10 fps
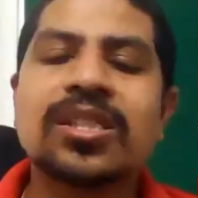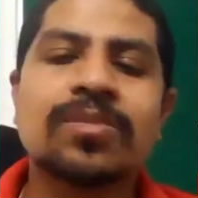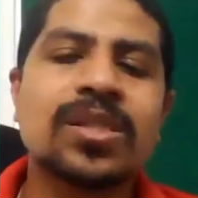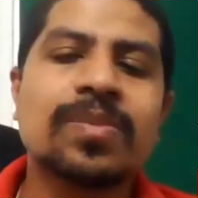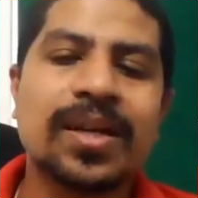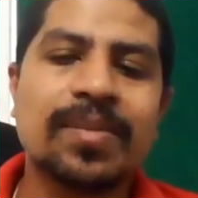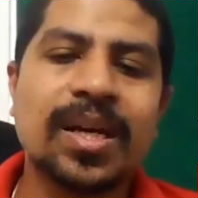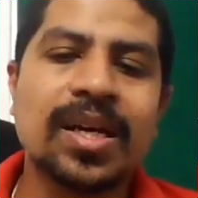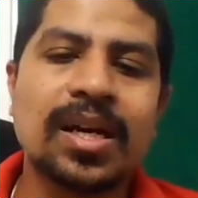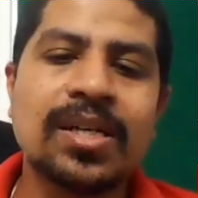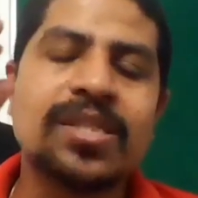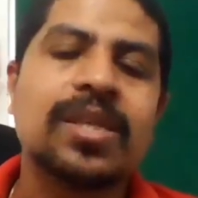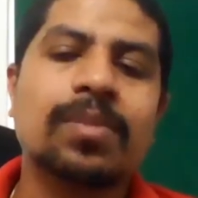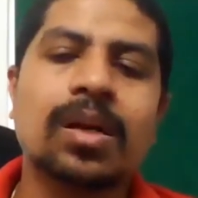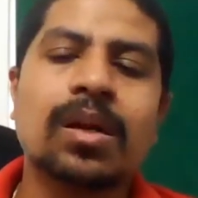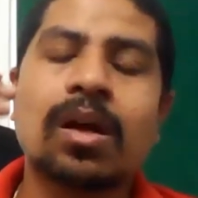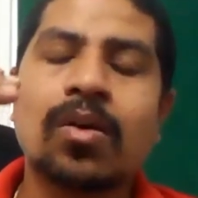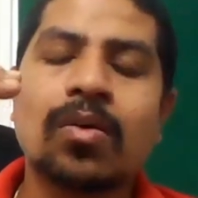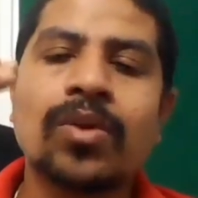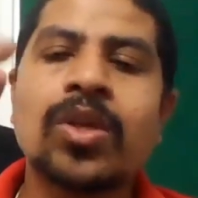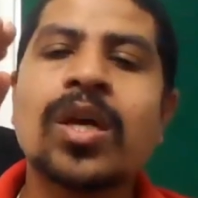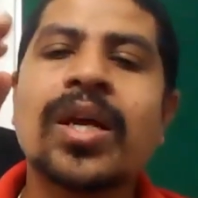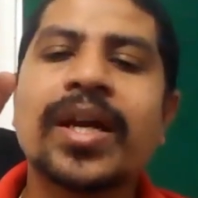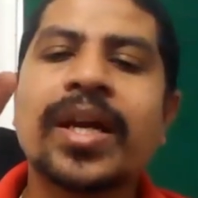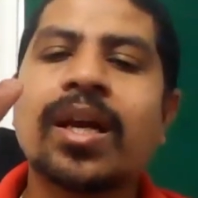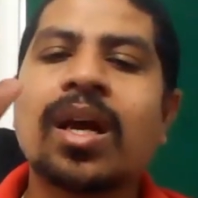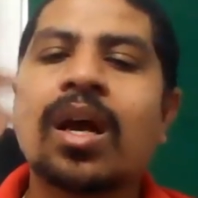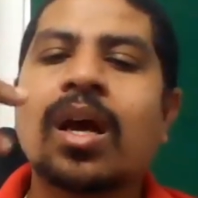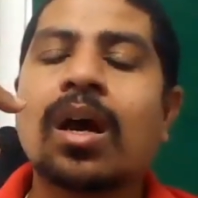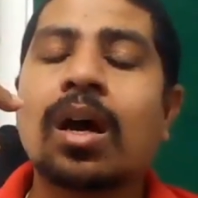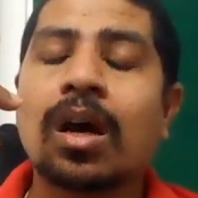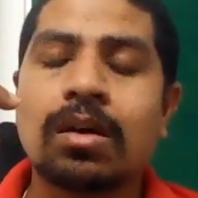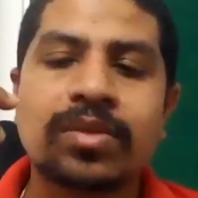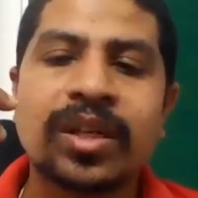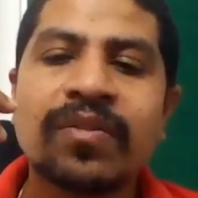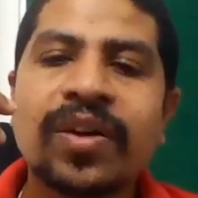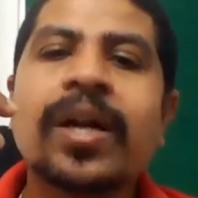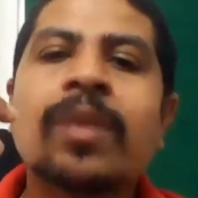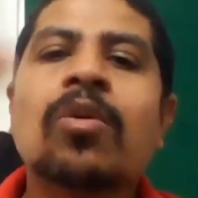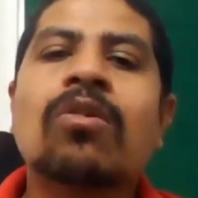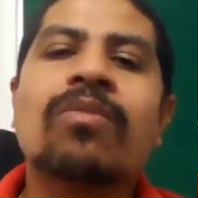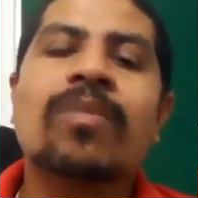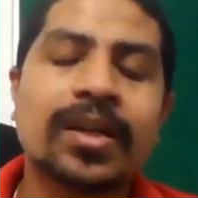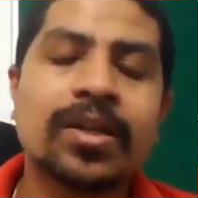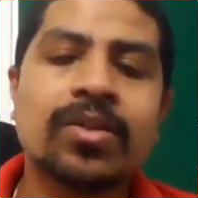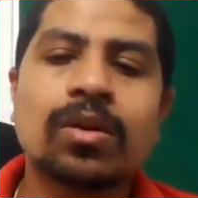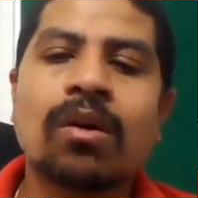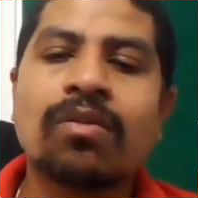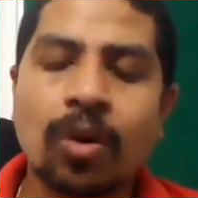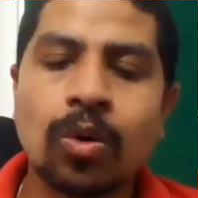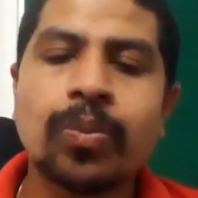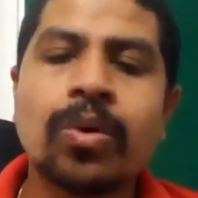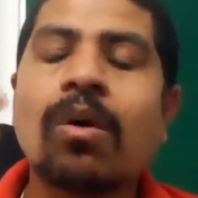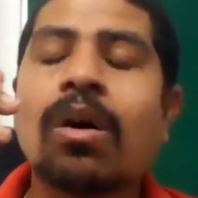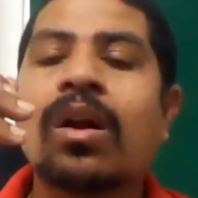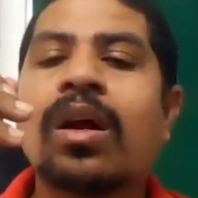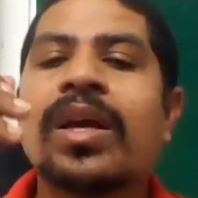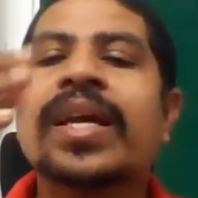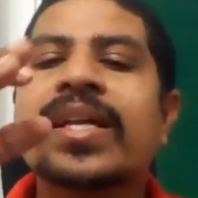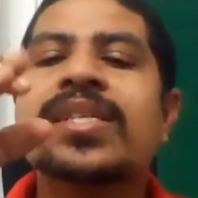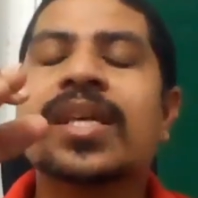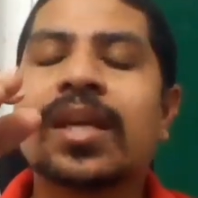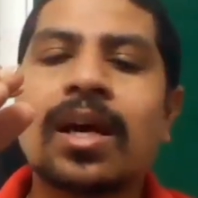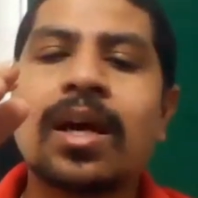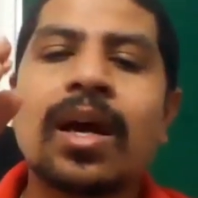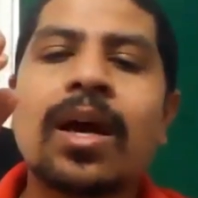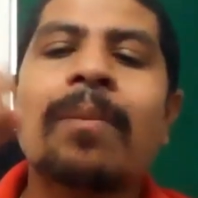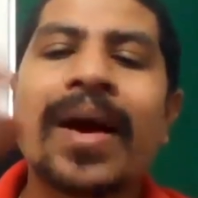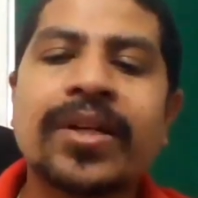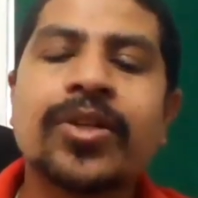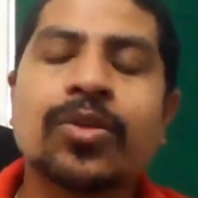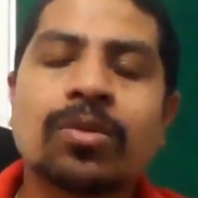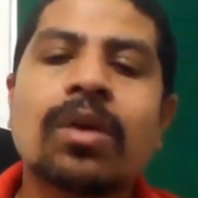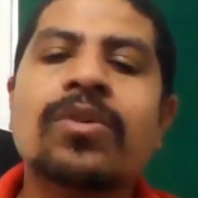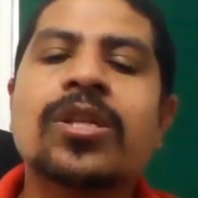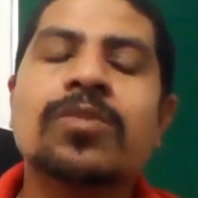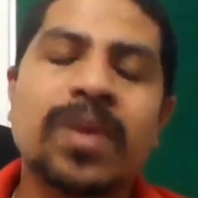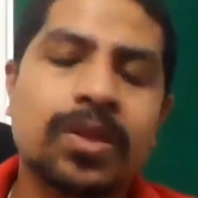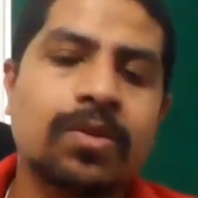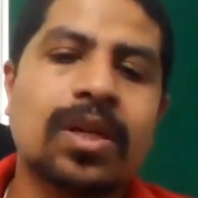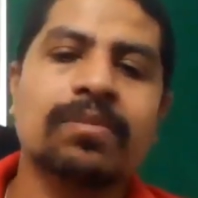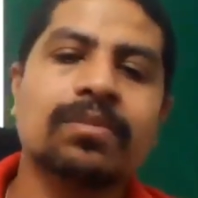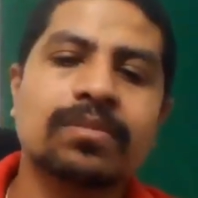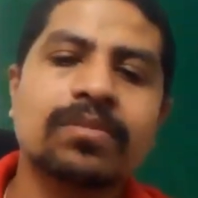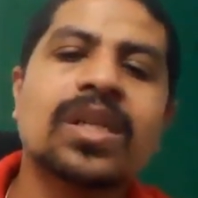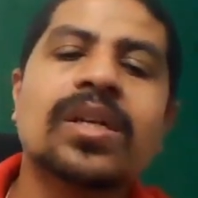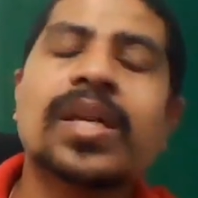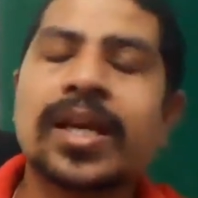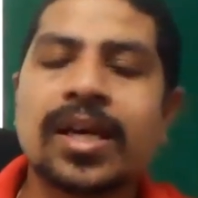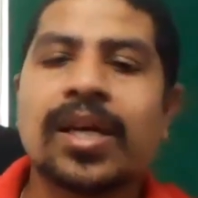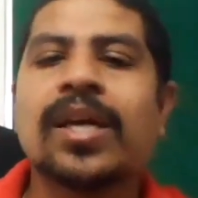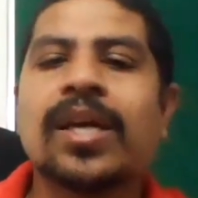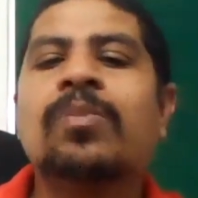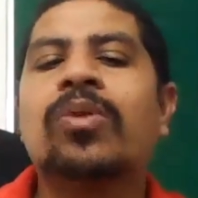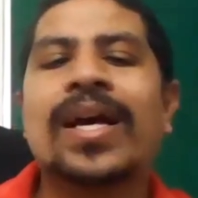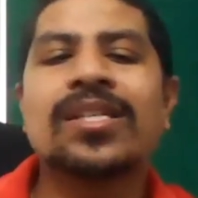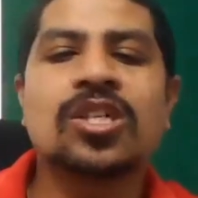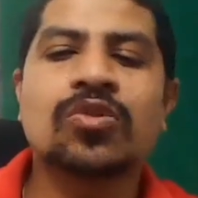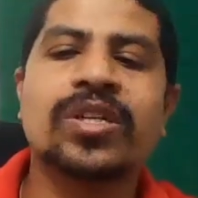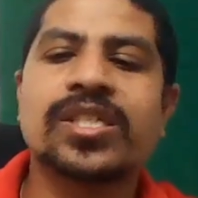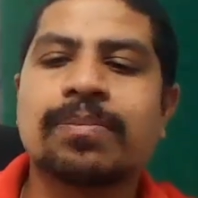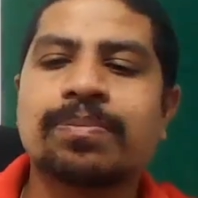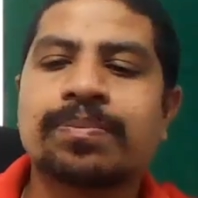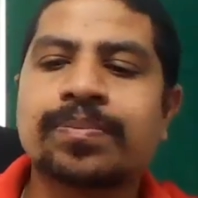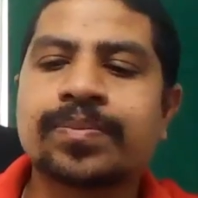system is becoming unstable, how you are getting uh, infinite amount of magnitude of output or uh, increasing the magnitude with respect to time. Take uh, input as unit step.